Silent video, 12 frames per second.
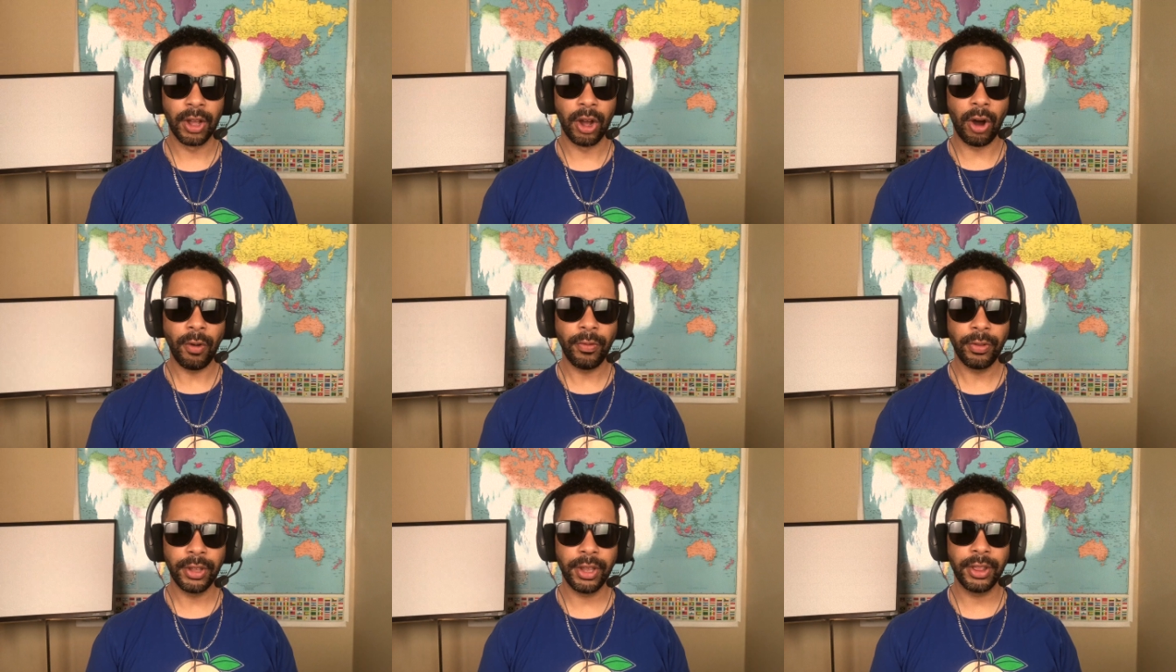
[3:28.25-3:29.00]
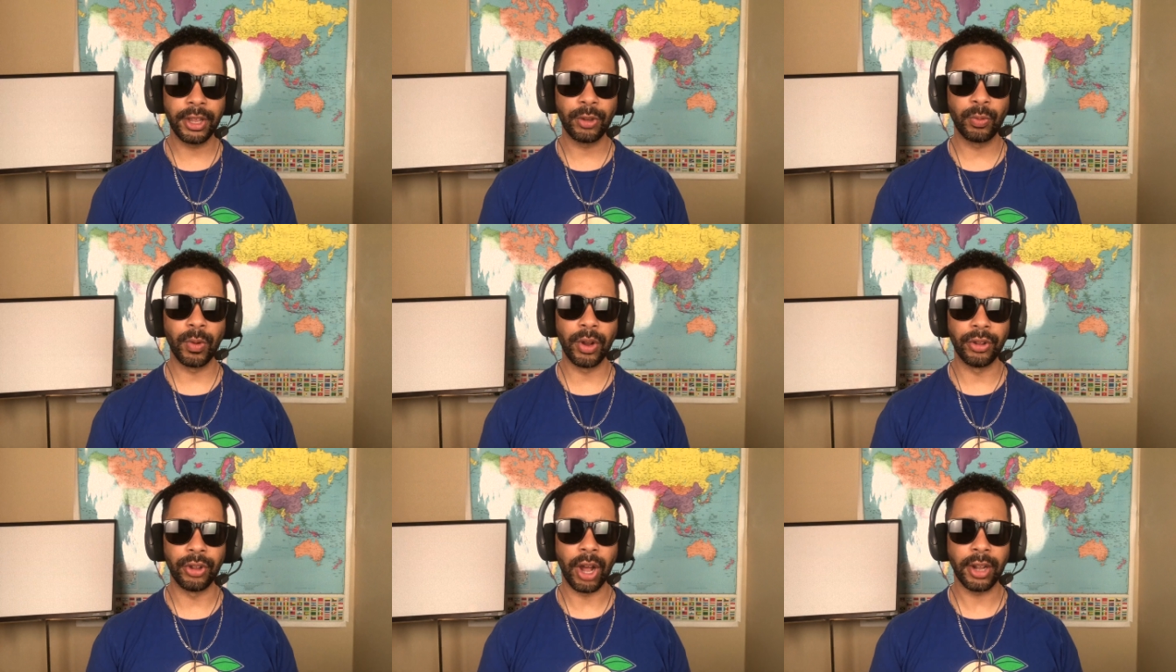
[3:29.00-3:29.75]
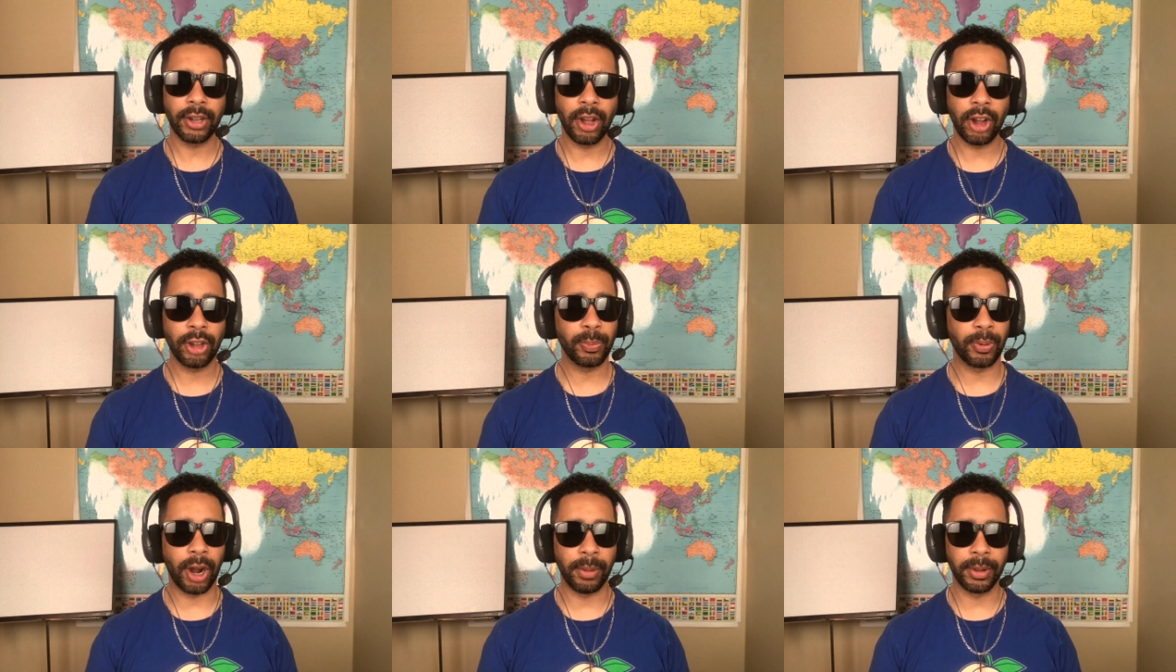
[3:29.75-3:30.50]
Hopefully this will not cause
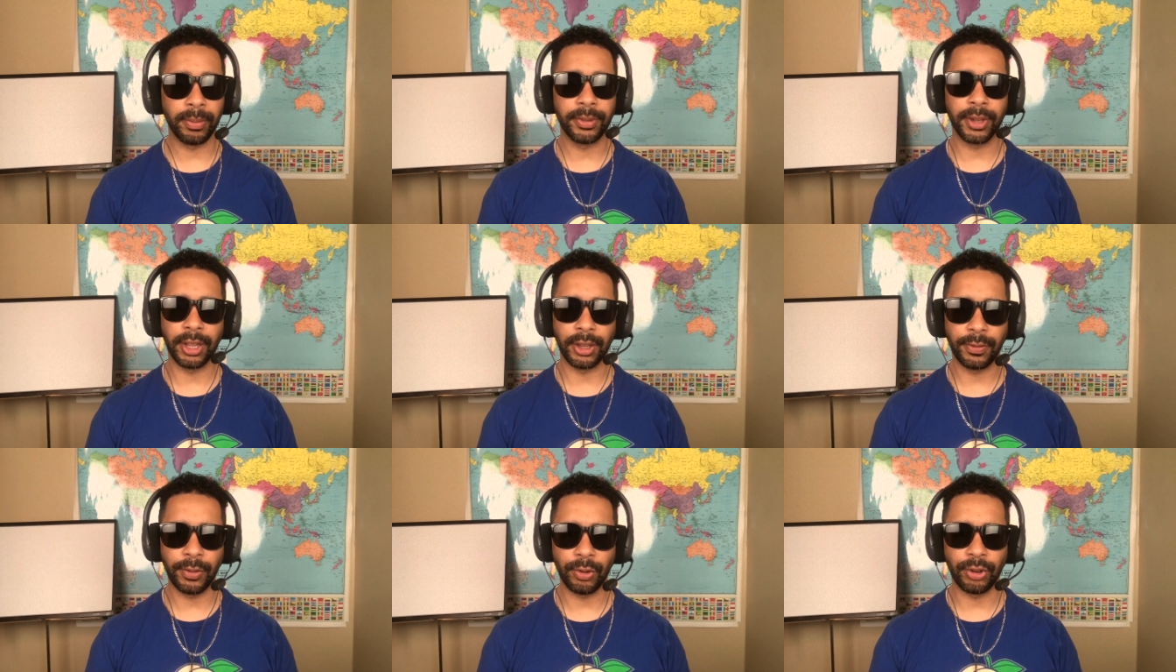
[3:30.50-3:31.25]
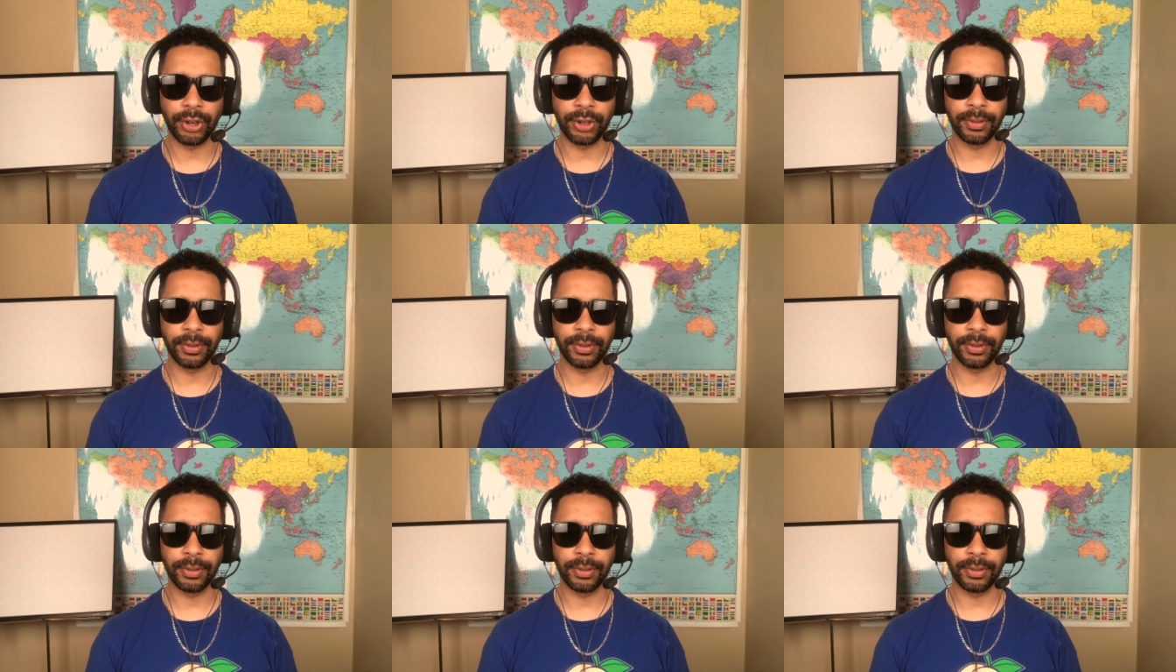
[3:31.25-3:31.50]
problems in the future.